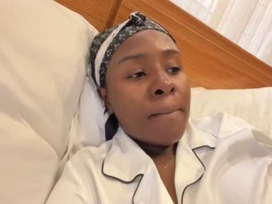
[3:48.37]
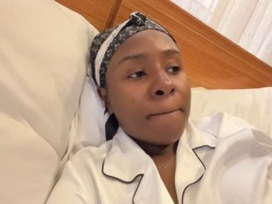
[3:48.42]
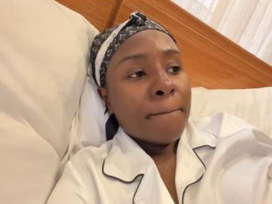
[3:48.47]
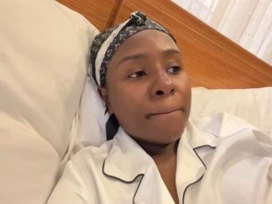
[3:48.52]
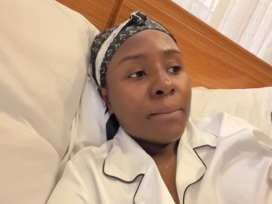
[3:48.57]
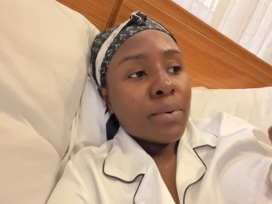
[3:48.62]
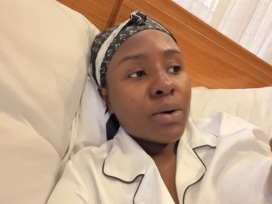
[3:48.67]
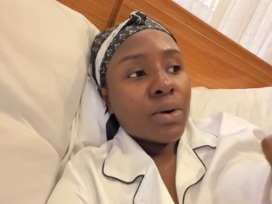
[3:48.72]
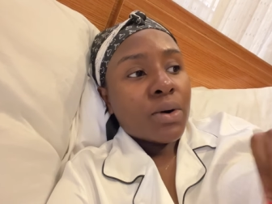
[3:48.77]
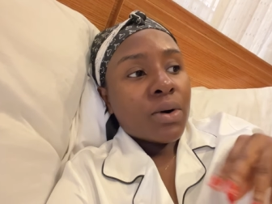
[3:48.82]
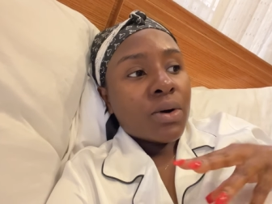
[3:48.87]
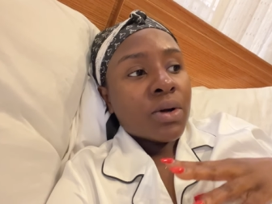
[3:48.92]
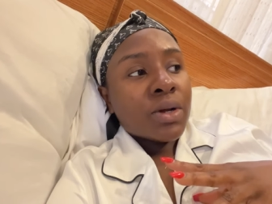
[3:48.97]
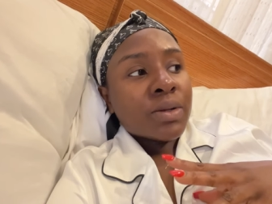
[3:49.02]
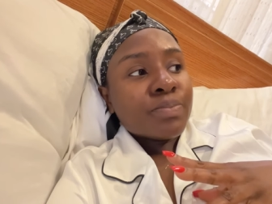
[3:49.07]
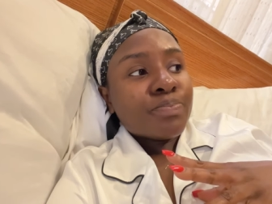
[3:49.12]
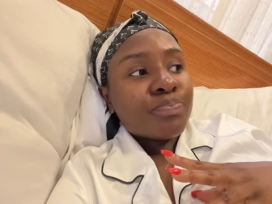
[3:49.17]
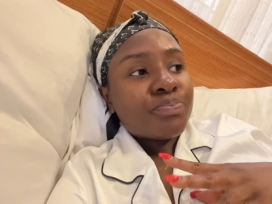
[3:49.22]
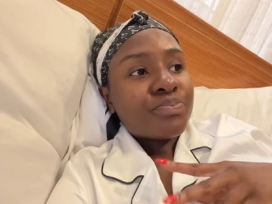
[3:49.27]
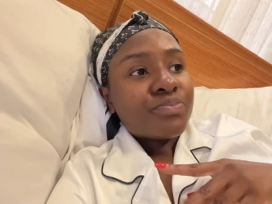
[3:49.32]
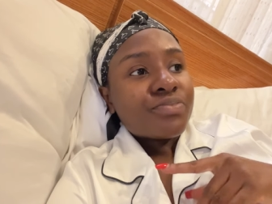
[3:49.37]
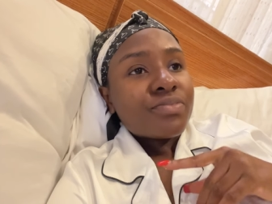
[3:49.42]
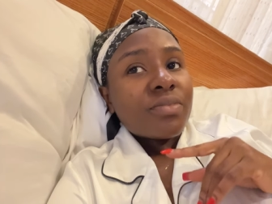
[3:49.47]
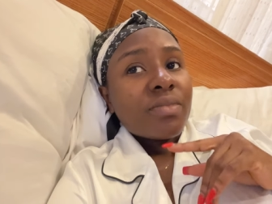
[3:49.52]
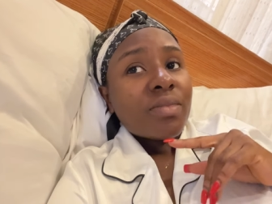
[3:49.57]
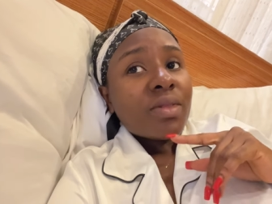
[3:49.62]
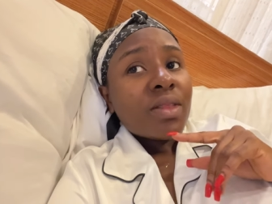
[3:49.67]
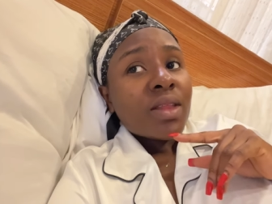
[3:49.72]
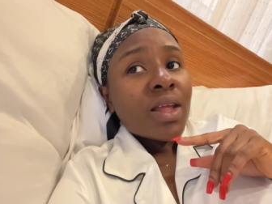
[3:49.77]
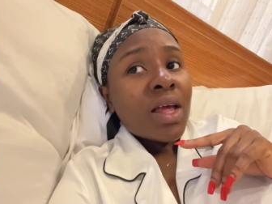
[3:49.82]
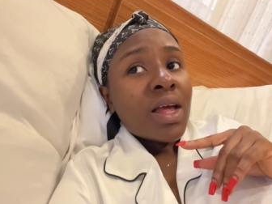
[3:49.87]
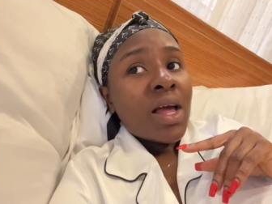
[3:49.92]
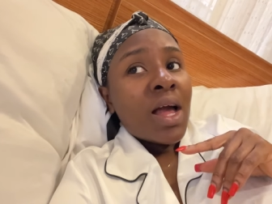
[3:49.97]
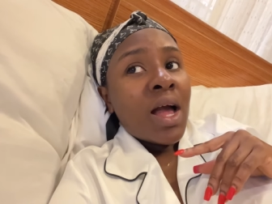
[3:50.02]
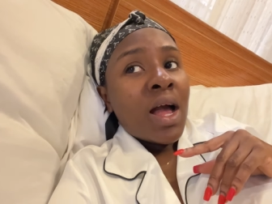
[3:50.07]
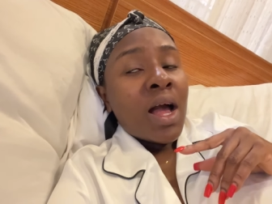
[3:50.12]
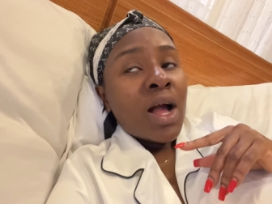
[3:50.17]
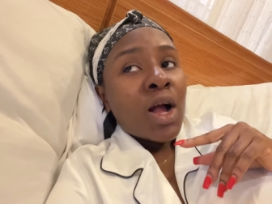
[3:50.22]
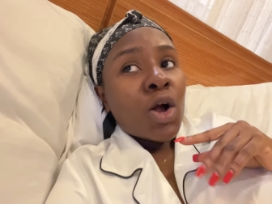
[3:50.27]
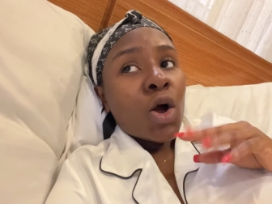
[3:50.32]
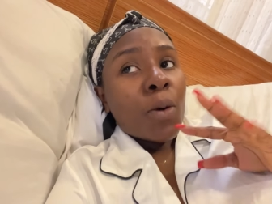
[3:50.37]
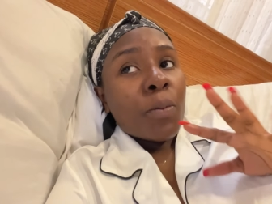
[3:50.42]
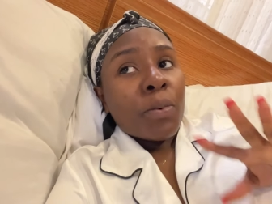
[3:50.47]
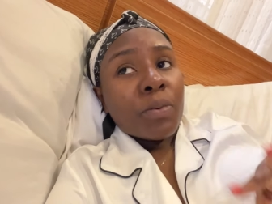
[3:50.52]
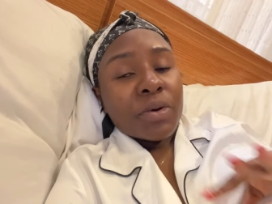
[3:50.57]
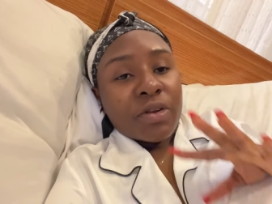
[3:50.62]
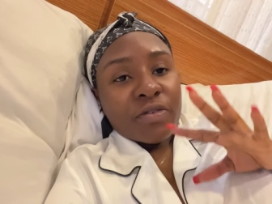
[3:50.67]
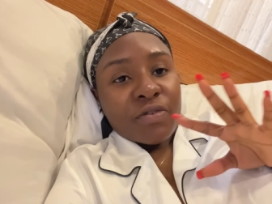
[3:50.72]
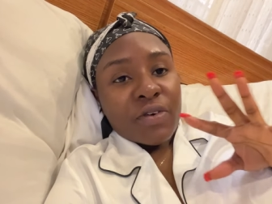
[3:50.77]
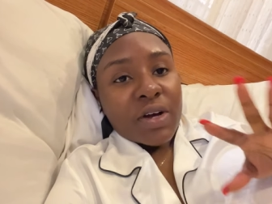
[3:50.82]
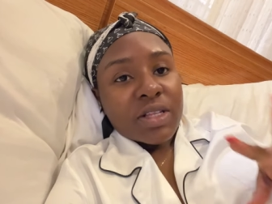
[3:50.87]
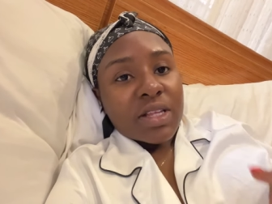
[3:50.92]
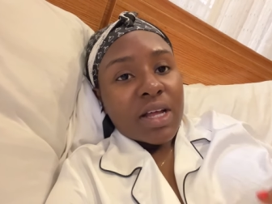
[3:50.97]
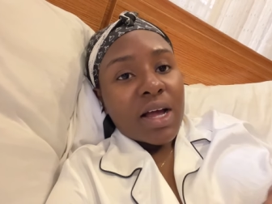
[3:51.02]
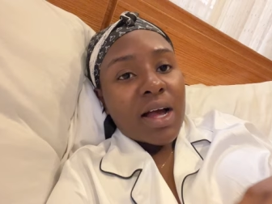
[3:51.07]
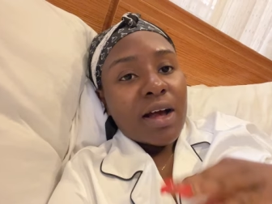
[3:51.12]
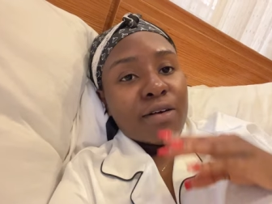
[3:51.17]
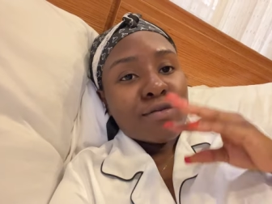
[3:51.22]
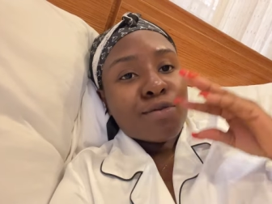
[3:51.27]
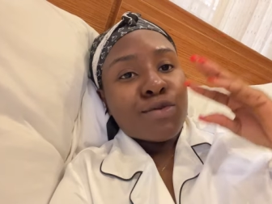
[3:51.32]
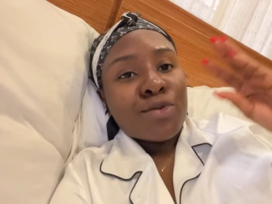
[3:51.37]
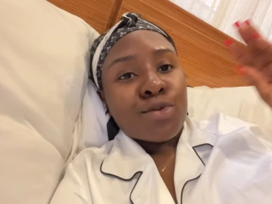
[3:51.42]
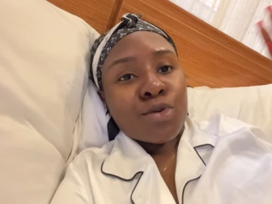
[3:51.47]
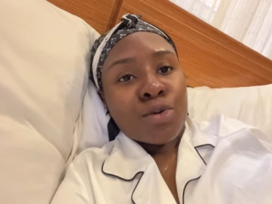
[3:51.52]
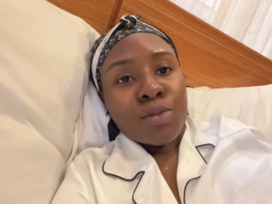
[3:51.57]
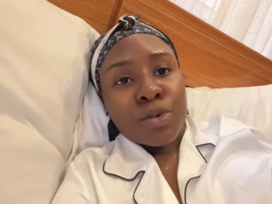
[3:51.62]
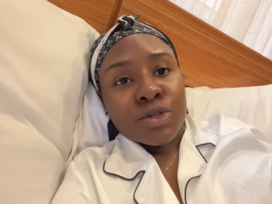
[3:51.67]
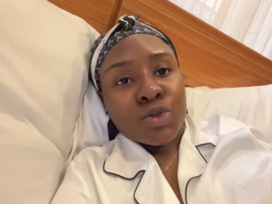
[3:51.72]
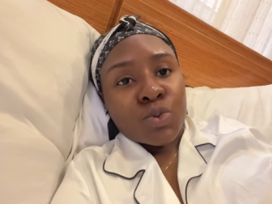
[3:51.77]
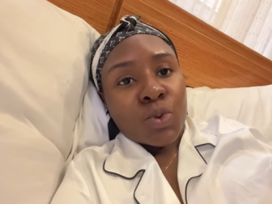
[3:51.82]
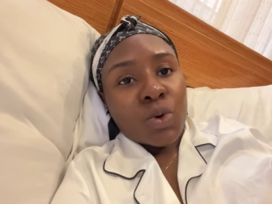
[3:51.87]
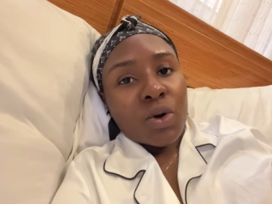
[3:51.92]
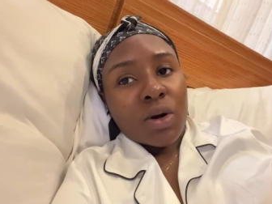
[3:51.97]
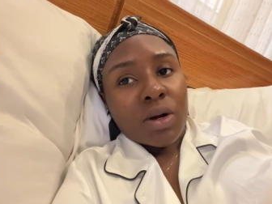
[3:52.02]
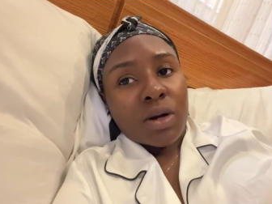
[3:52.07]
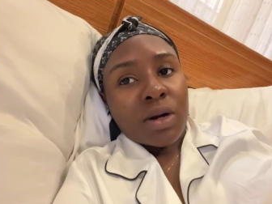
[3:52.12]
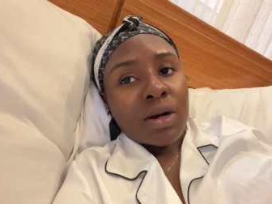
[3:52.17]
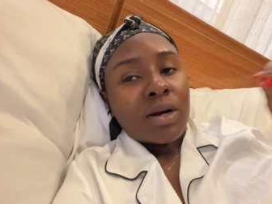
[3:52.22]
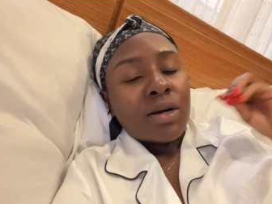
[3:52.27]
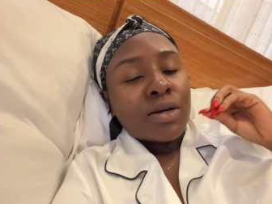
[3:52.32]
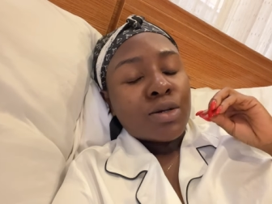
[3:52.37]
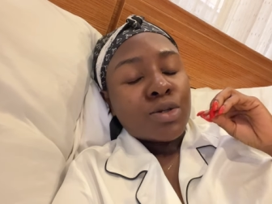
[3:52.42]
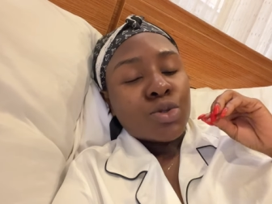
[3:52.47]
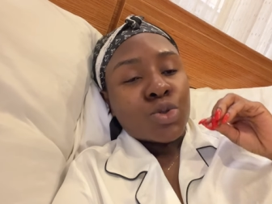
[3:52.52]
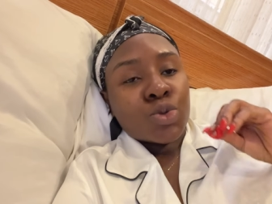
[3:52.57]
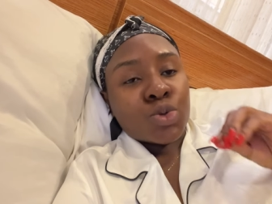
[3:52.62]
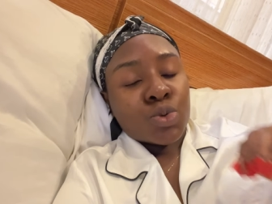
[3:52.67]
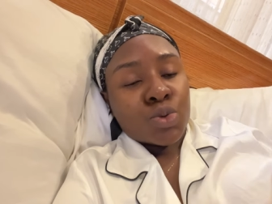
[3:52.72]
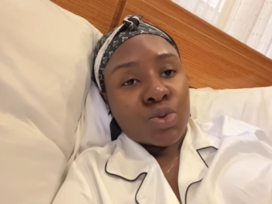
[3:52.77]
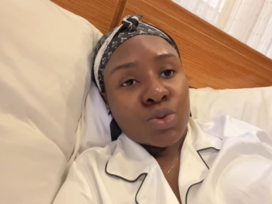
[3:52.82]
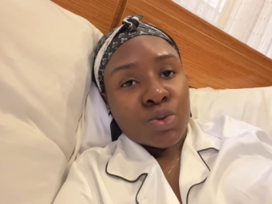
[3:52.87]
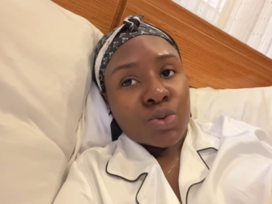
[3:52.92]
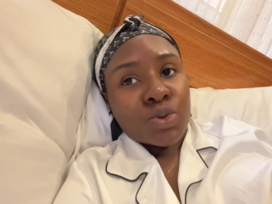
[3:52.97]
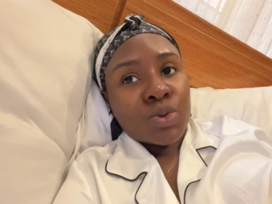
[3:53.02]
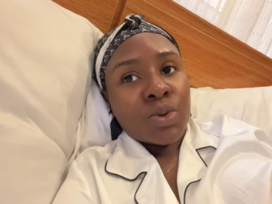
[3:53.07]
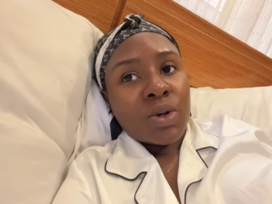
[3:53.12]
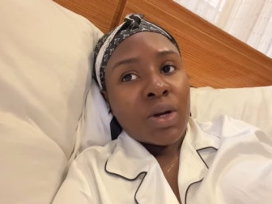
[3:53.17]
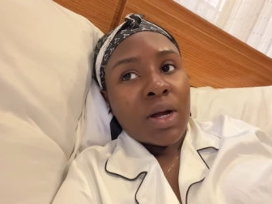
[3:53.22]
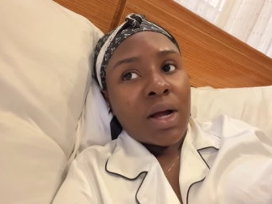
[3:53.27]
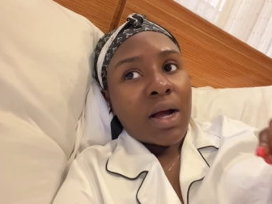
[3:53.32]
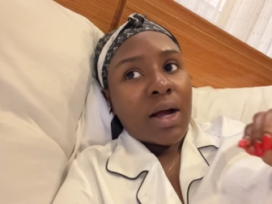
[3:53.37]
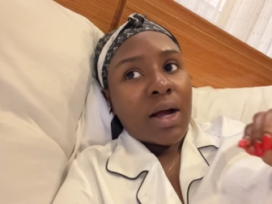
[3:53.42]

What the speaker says: But coupled with the fact that I have so much work to do,